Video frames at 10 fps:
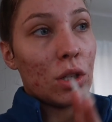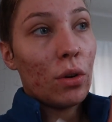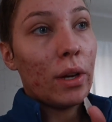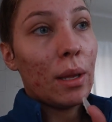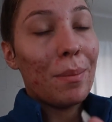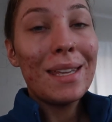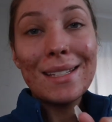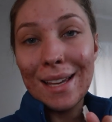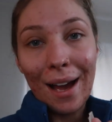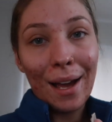So in the
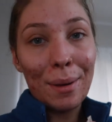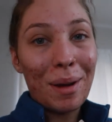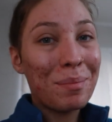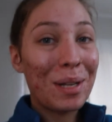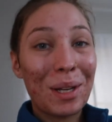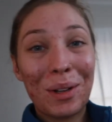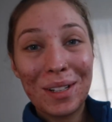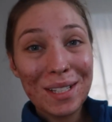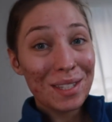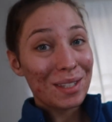meantime, I'm gonna go
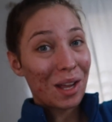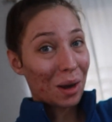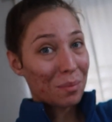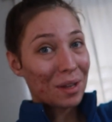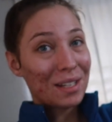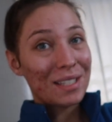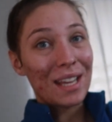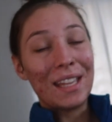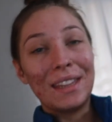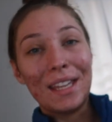get Starbucks
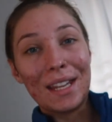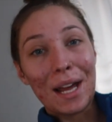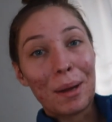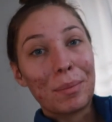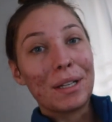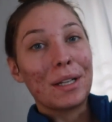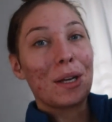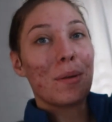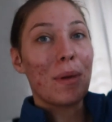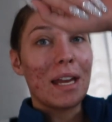and then I'm gonna
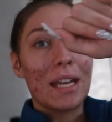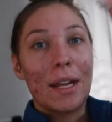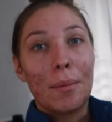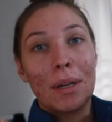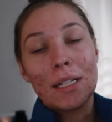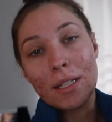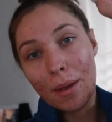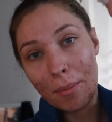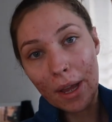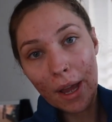come back and I'm gonna
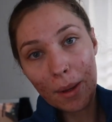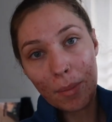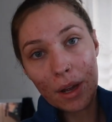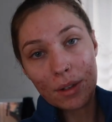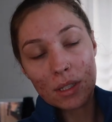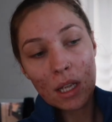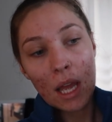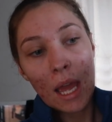tint my eyebrows.